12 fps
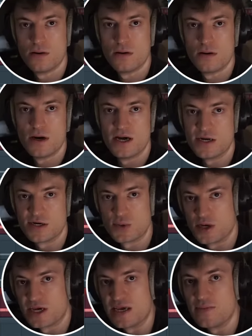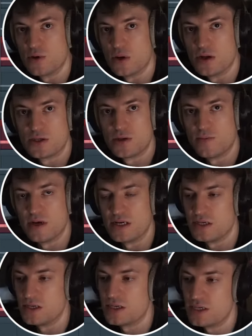And you just want to keep your sub
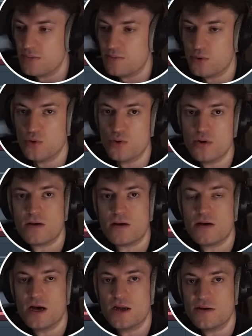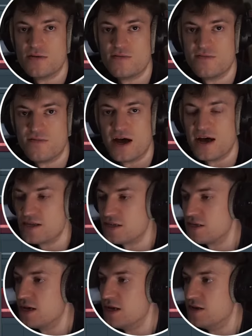basses simple and fat
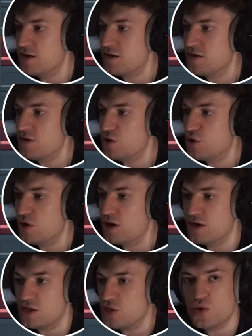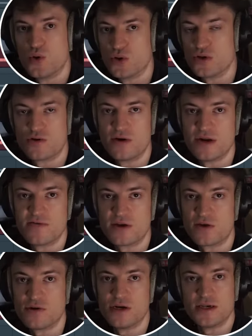and not like distorted or anything
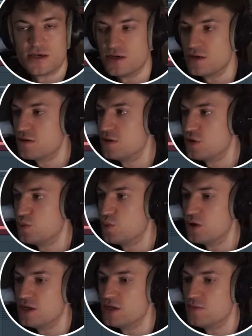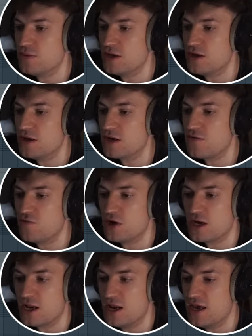crazy, because you want it to be like
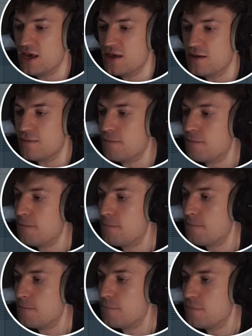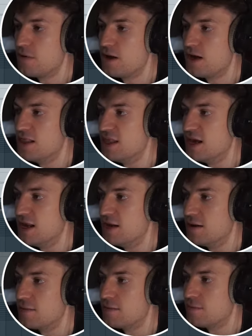really clear. And
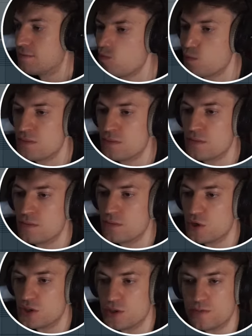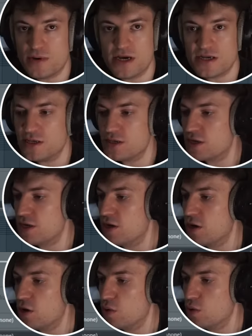then your sub bass is going to
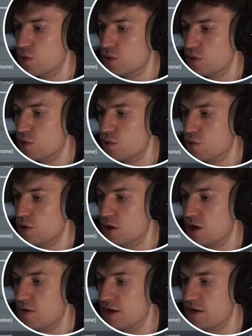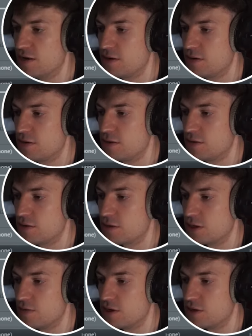hold all the low end, so it's
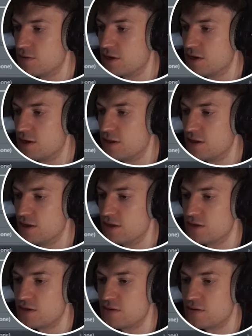going to be something like this.